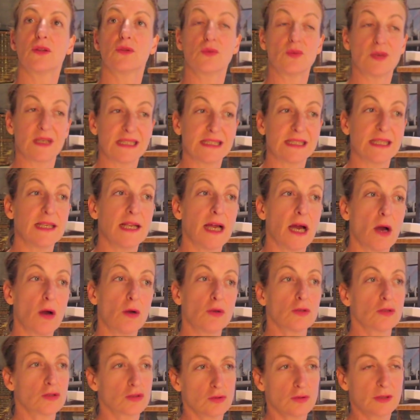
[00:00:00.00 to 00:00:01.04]
to Cristina
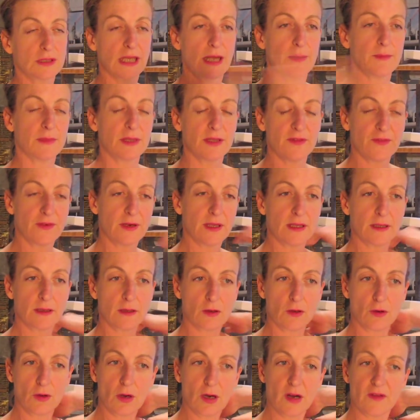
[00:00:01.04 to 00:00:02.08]
Hoyos, to some different
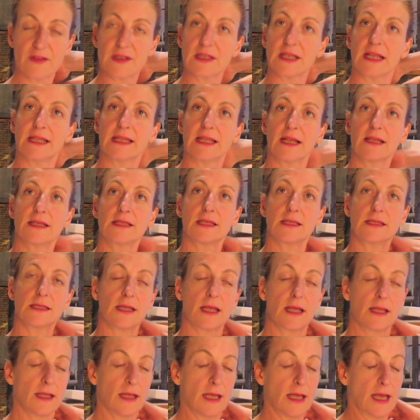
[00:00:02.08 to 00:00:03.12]
choreographers and dancers that,